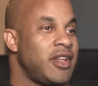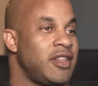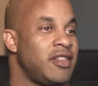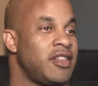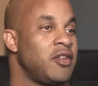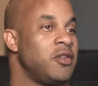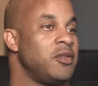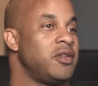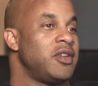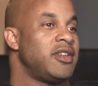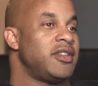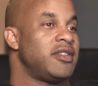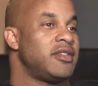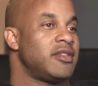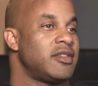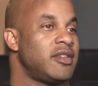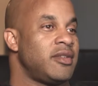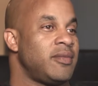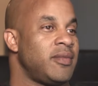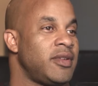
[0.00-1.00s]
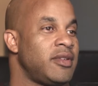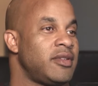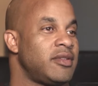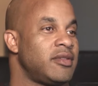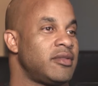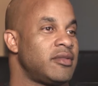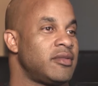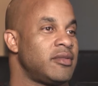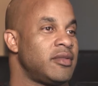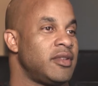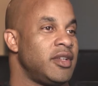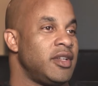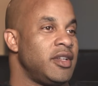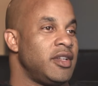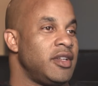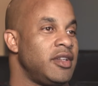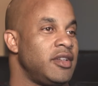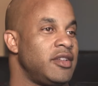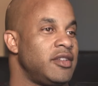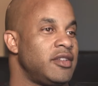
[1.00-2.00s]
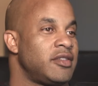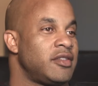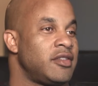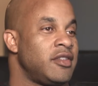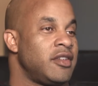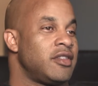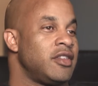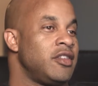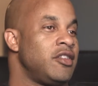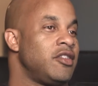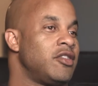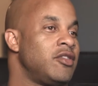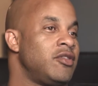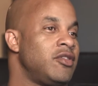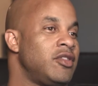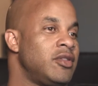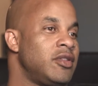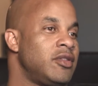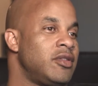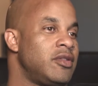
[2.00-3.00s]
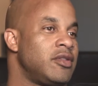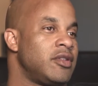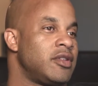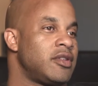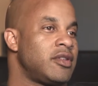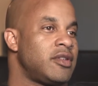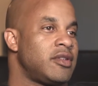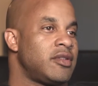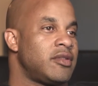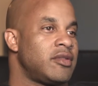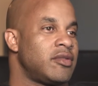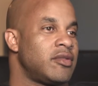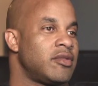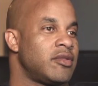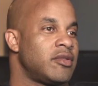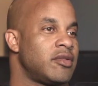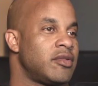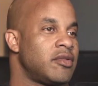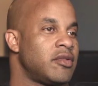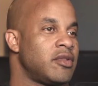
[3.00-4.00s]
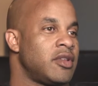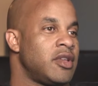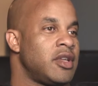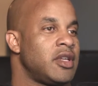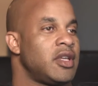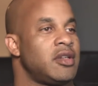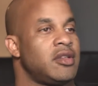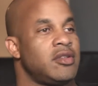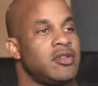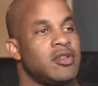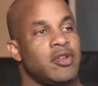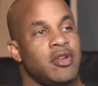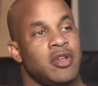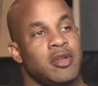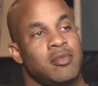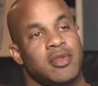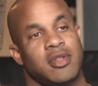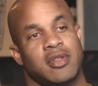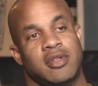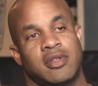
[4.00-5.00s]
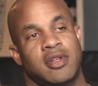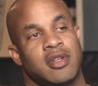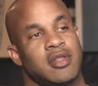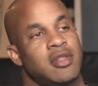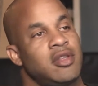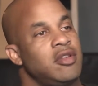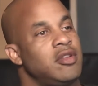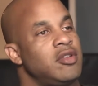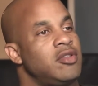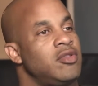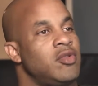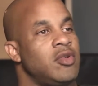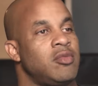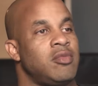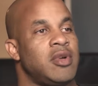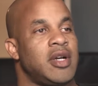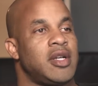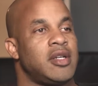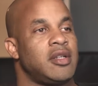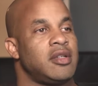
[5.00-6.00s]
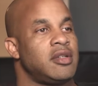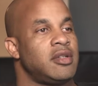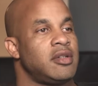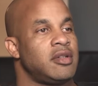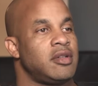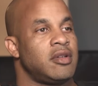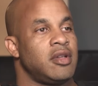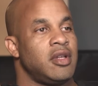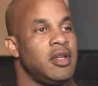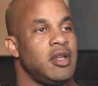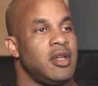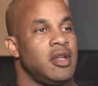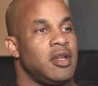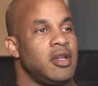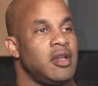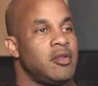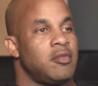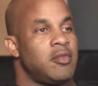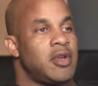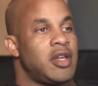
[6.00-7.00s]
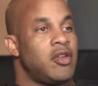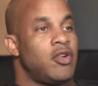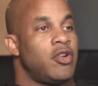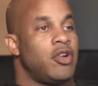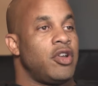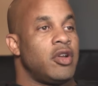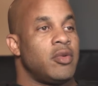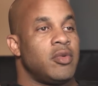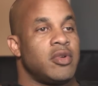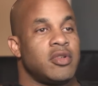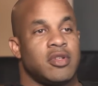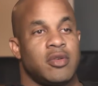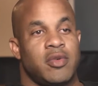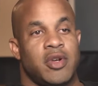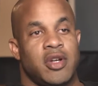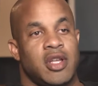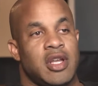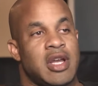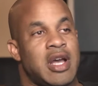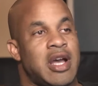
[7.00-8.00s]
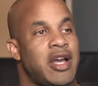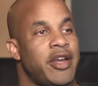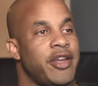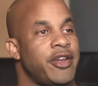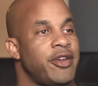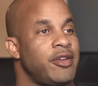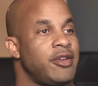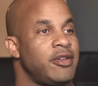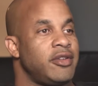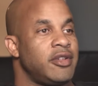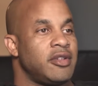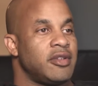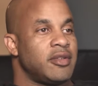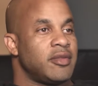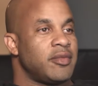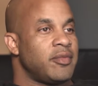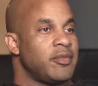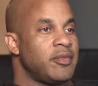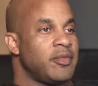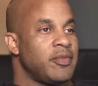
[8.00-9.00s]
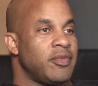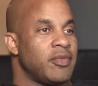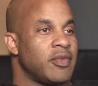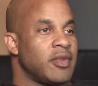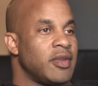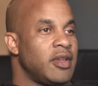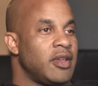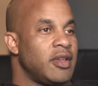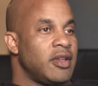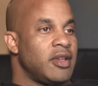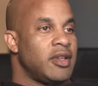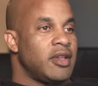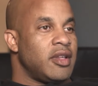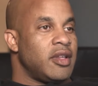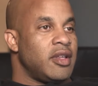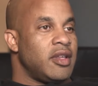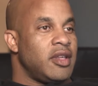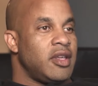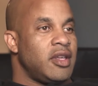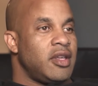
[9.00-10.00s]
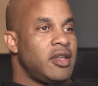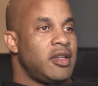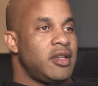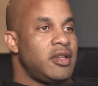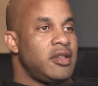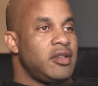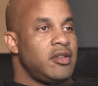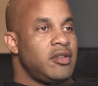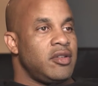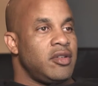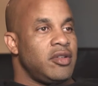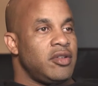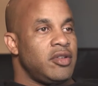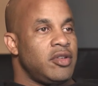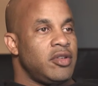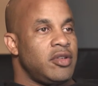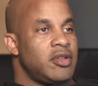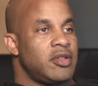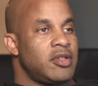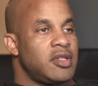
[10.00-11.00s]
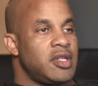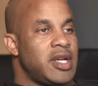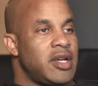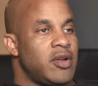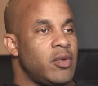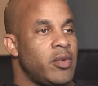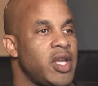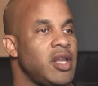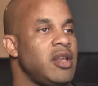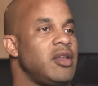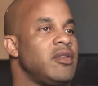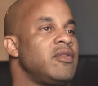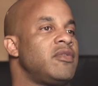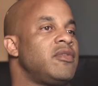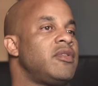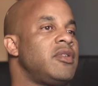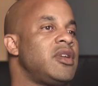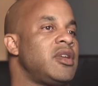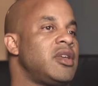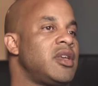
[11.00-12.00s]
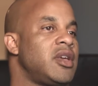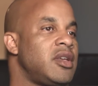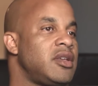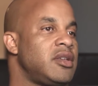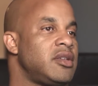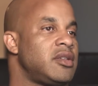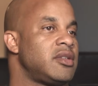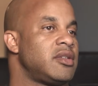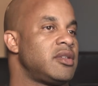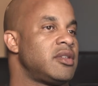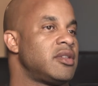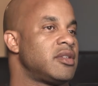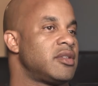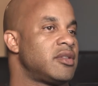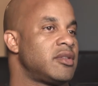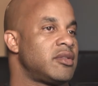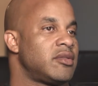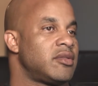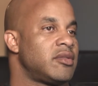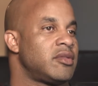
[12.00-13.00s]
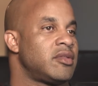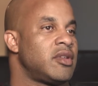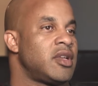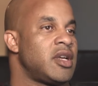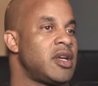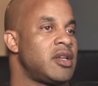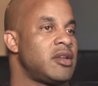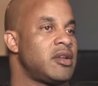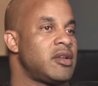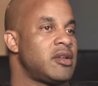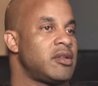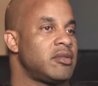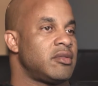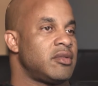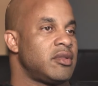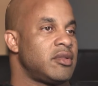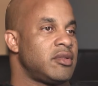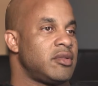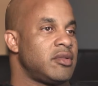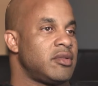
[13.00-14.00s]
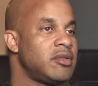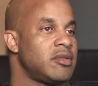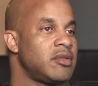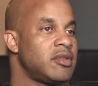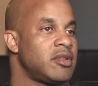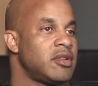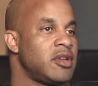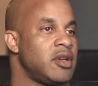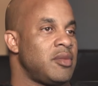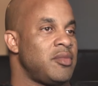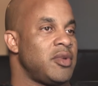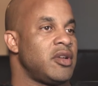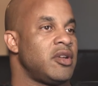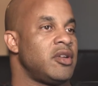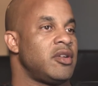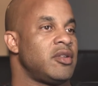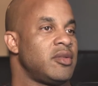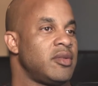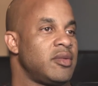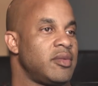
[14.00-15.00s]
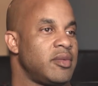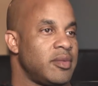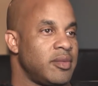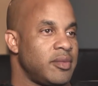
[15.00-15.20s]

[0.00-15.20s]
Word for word: I dealt with it. I mean, there's nothing you can do, you know, kicking and screaming, there's nothing you can do about it, you know. My lawyer was already hired, and you're just now waiting for your case to kind of, you know, come and go.